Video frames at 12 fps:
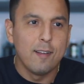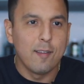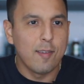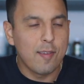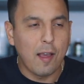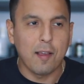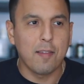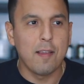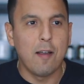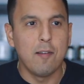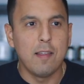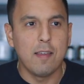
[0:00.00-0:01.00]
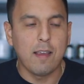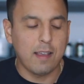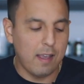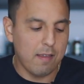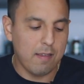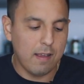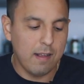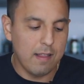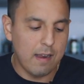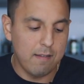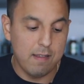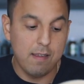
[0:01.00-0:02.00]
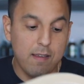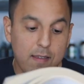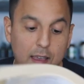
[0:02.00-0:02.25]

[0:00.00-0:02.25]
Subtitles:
Sucks nowadays. I can't say a lot of these